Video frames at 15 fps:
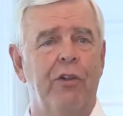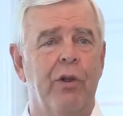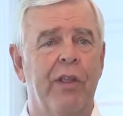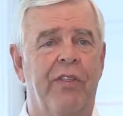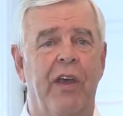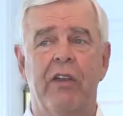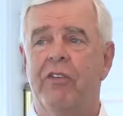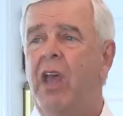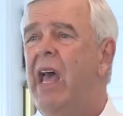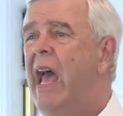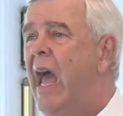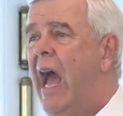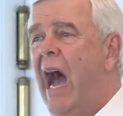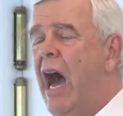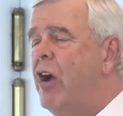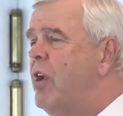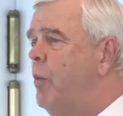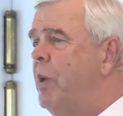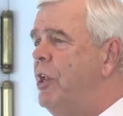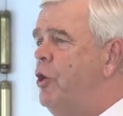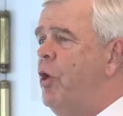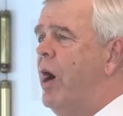and doing things. How can
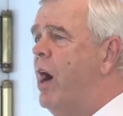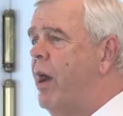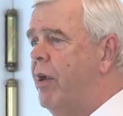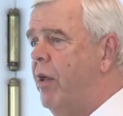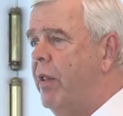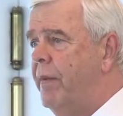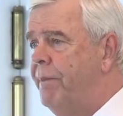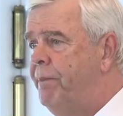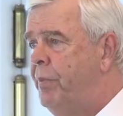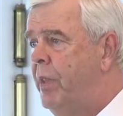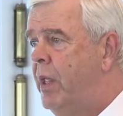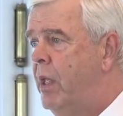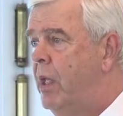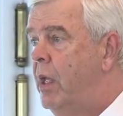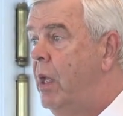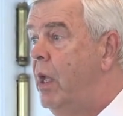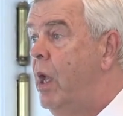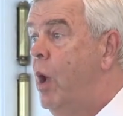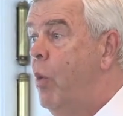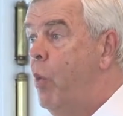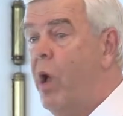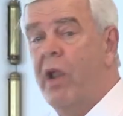we do a huddle?
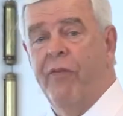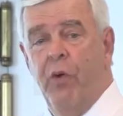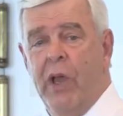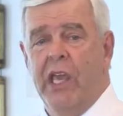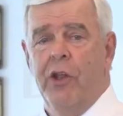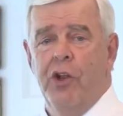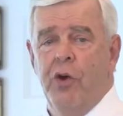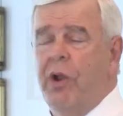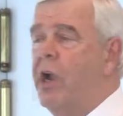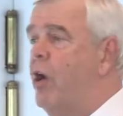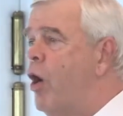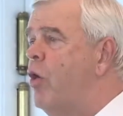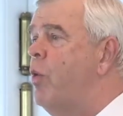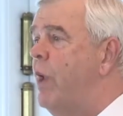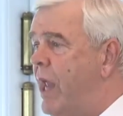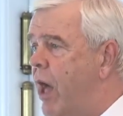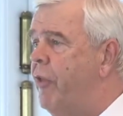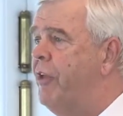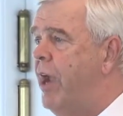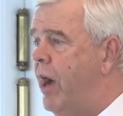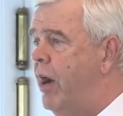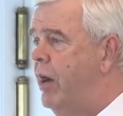Well, if we can do it at Oakwood
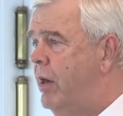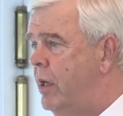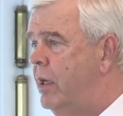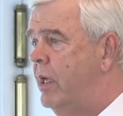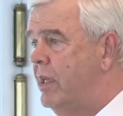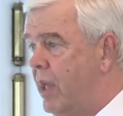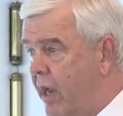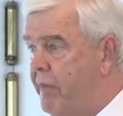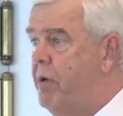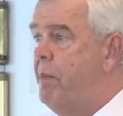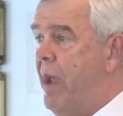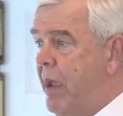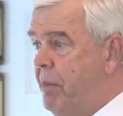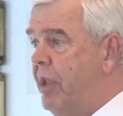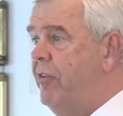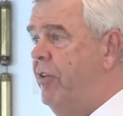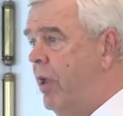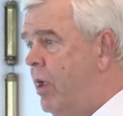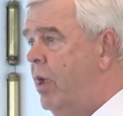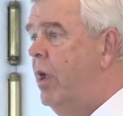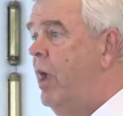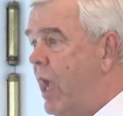Healthcare and deliver babies
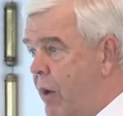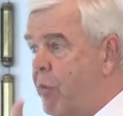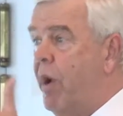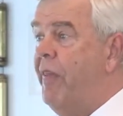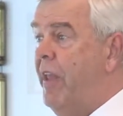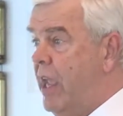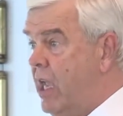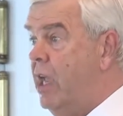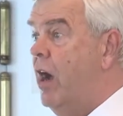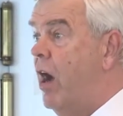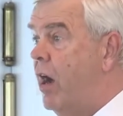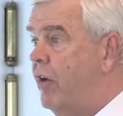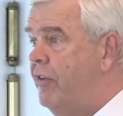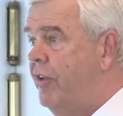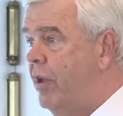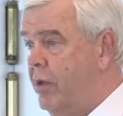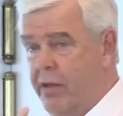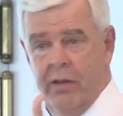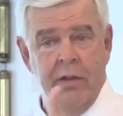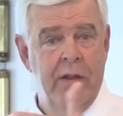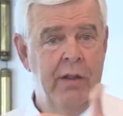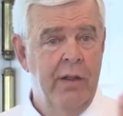and run the ERs,
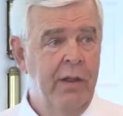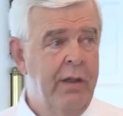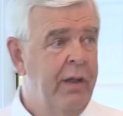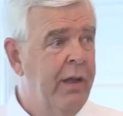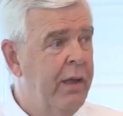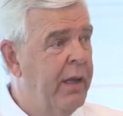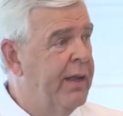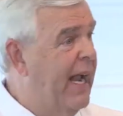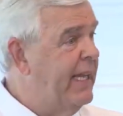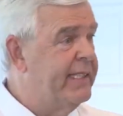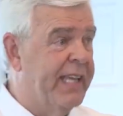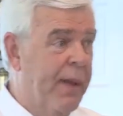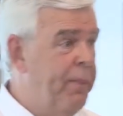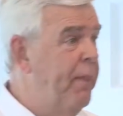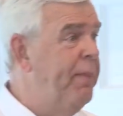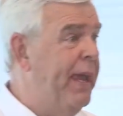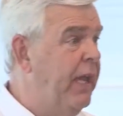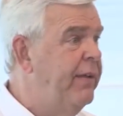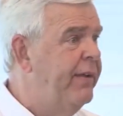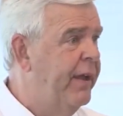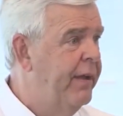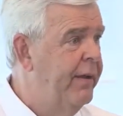not skip a
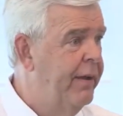beat,